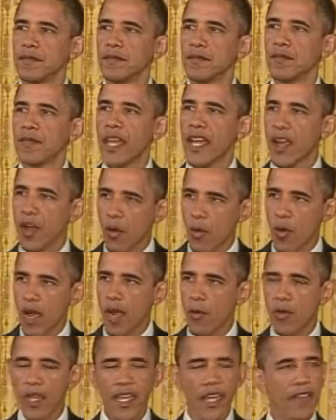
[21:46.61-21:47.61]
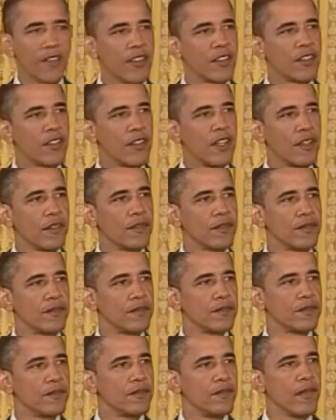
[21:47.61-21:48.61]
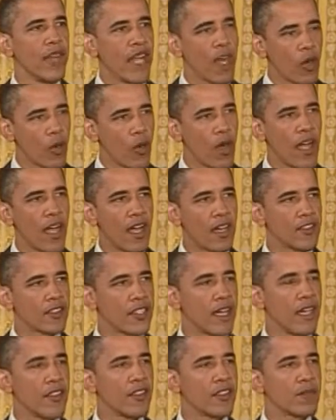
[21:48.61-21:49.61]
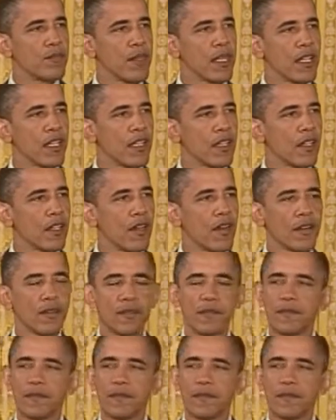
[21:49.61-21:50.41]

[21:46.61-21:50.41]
They are why we got this done. They are why I signed this bill into law.